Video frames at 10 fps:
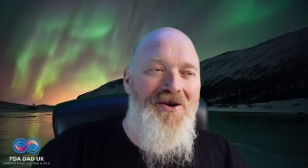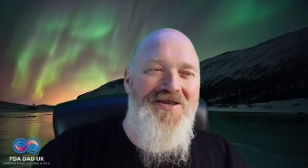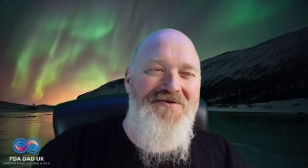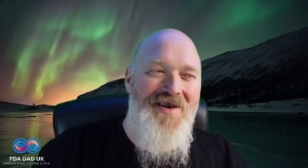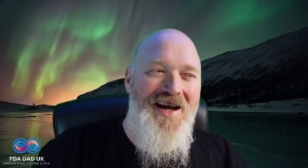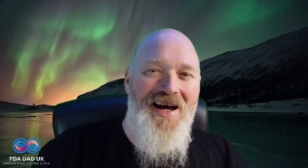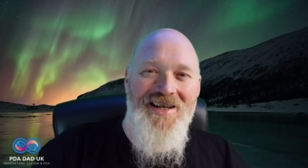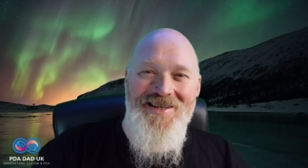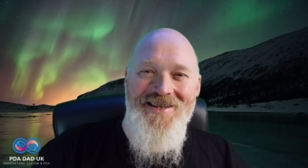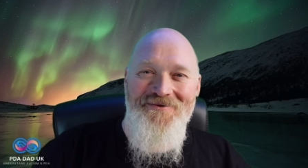most of my
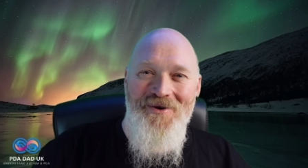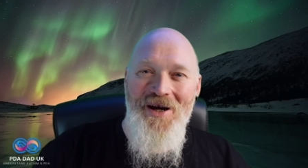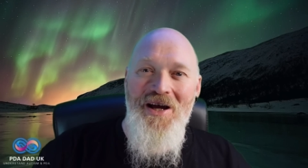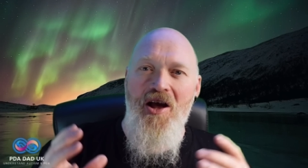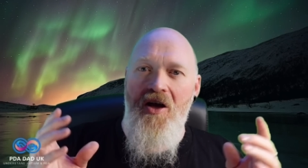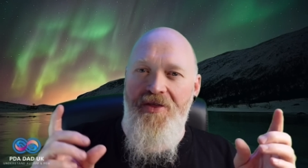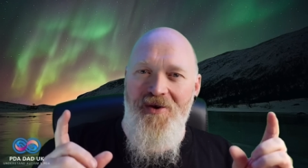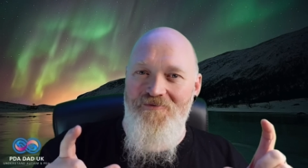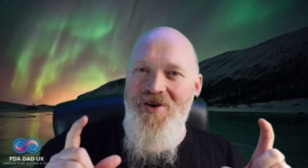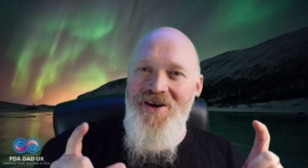answers were
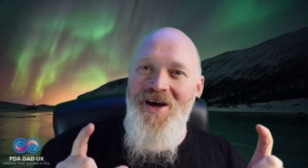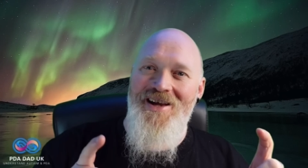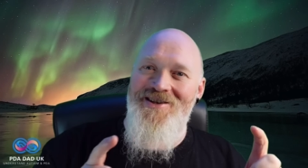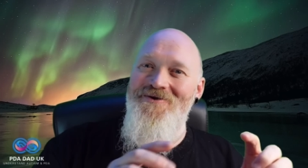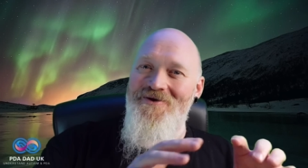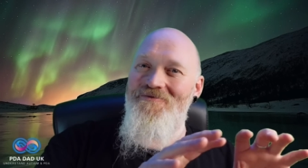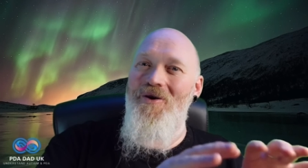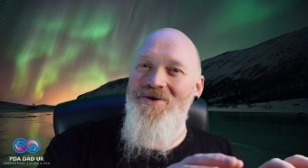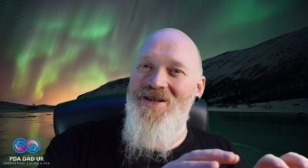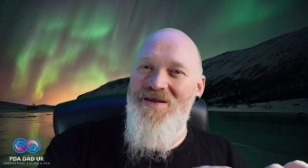the written answer of
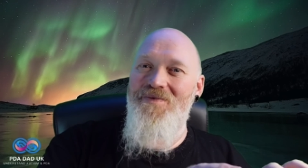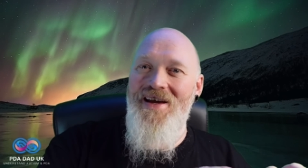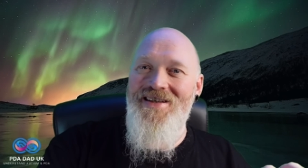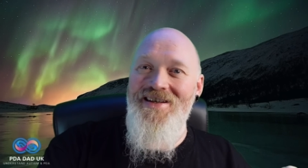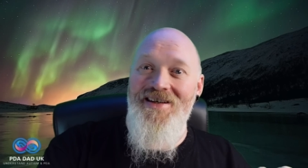what was expected,